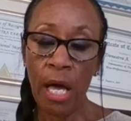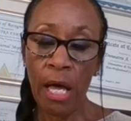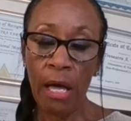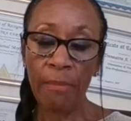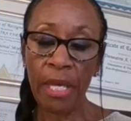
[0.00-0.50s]

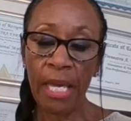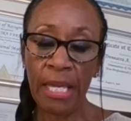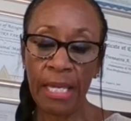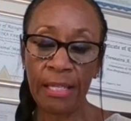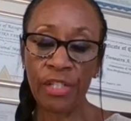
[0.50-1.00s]
and
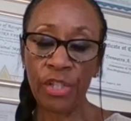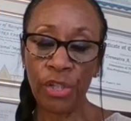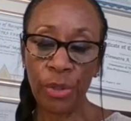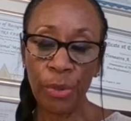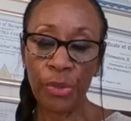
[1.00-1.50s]
it's
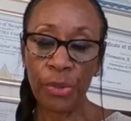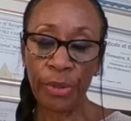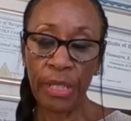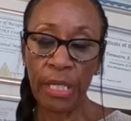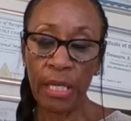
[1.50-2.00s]

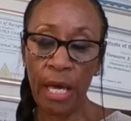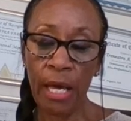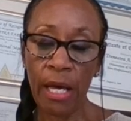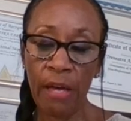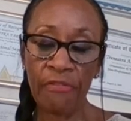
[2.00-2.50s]
usually
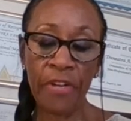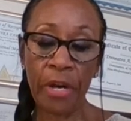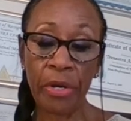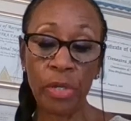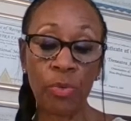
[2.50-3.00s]
a
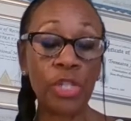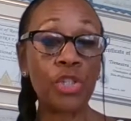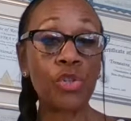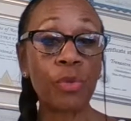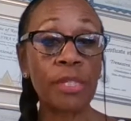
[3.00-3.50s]
very
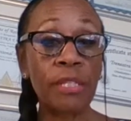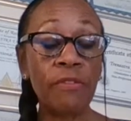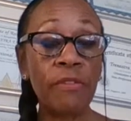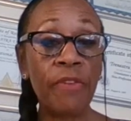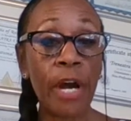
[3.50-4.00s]

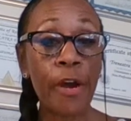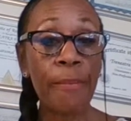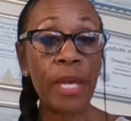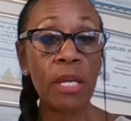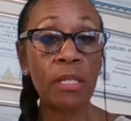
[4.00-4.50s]
restrictive
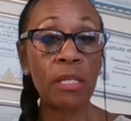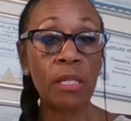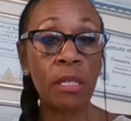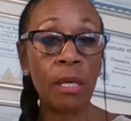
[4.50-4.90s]
environment,